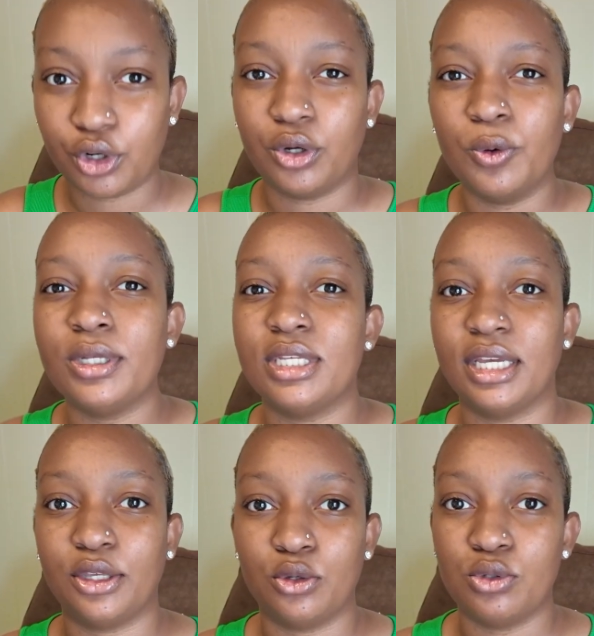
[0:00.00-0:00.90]
you're going to
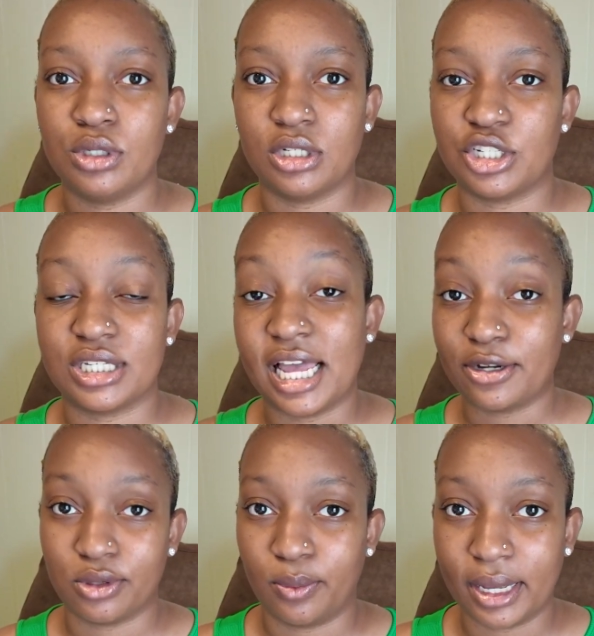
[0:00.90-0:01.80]
get used to just
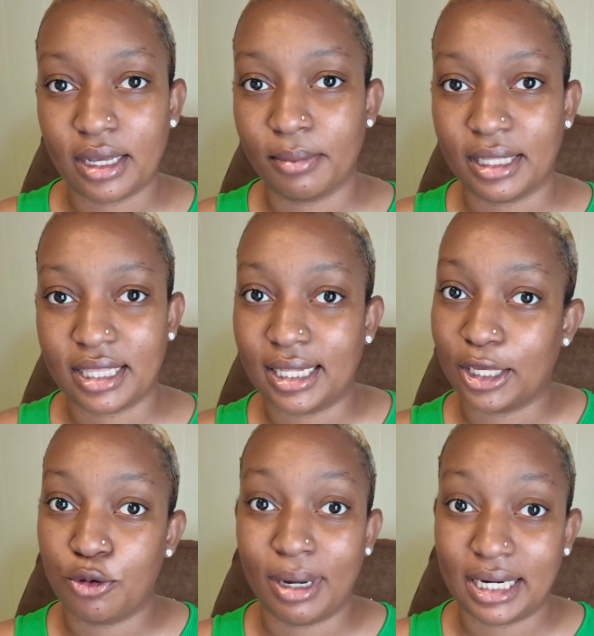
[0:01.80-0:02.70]
naturally waking up like that.
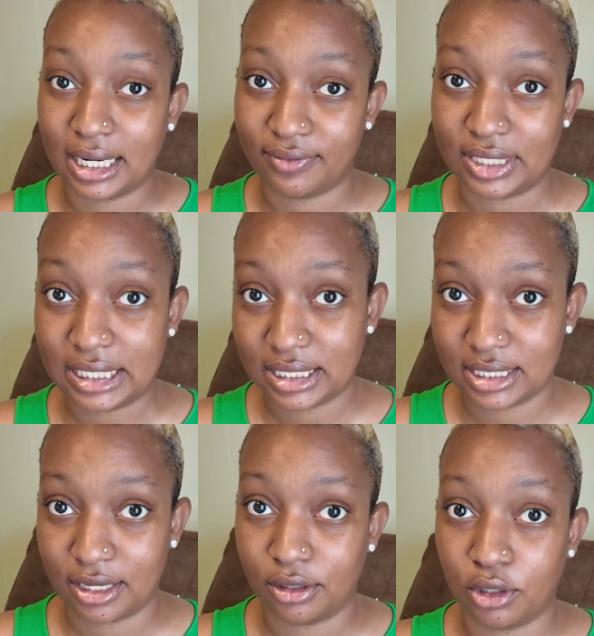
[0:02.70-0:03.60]
Like you might not even need to
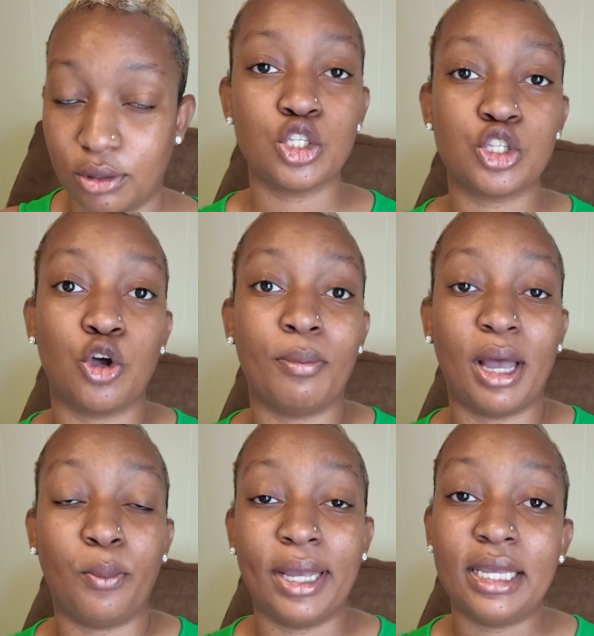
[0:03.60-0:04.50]
set an alarm. So
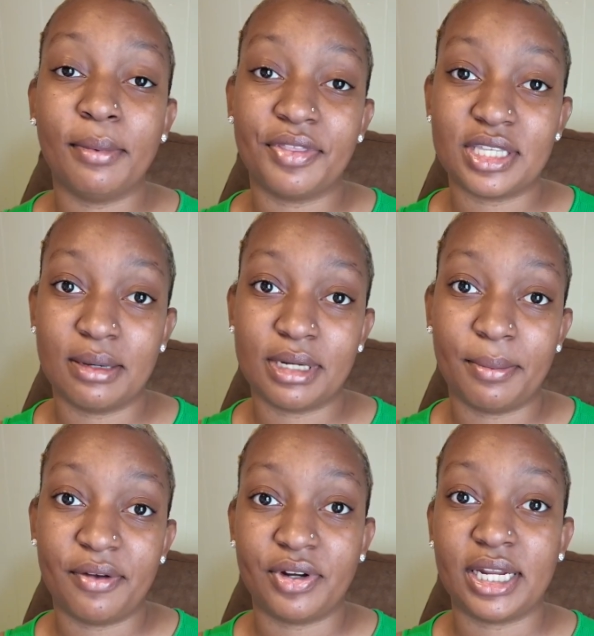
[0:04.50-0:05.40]
by waking up at the same
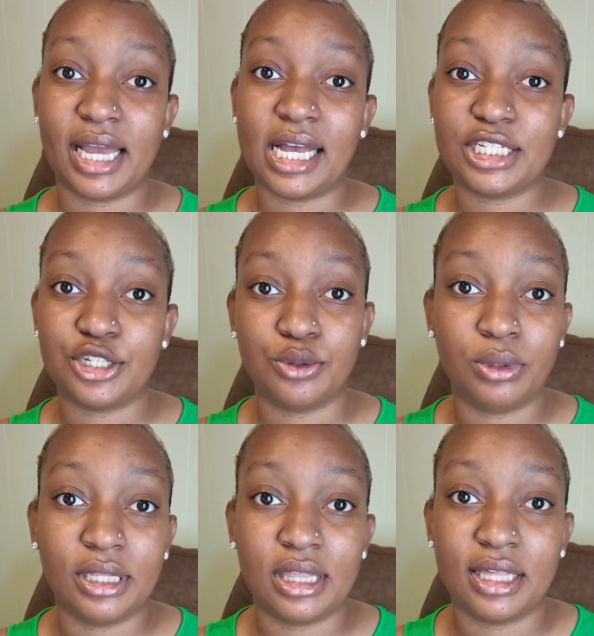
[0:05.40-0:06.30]
time every day, I
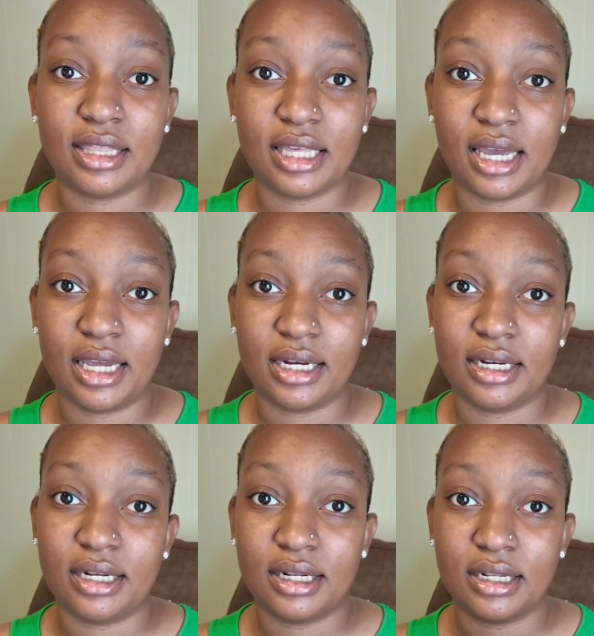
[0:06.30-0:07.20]
genuinely think that
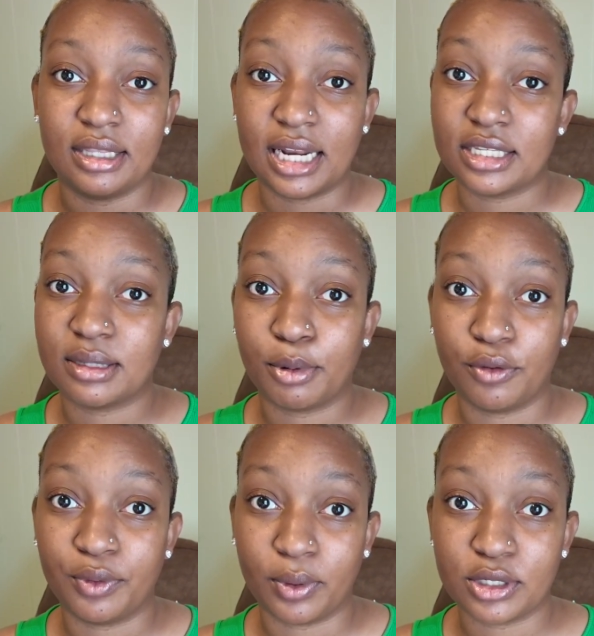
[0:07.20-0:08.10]
that is the
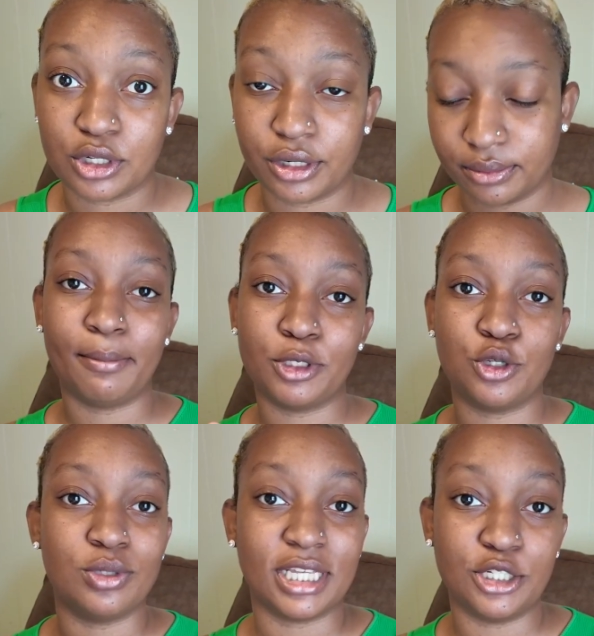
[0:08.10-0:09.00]
perfect way to start. Number
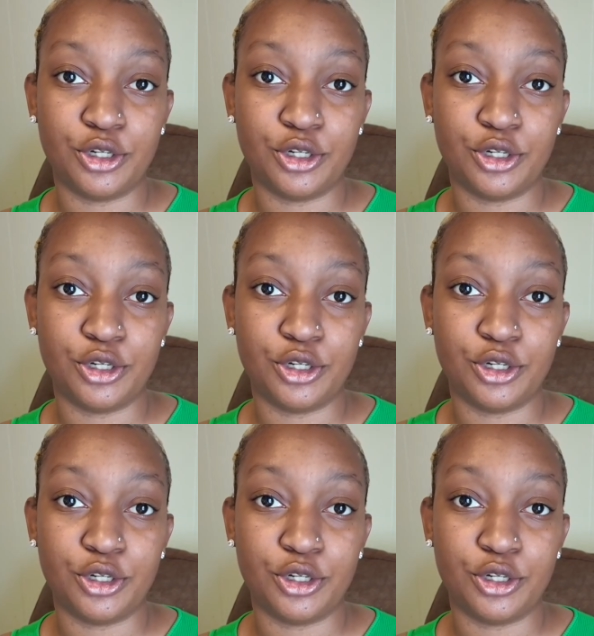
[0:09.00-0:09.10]
two, set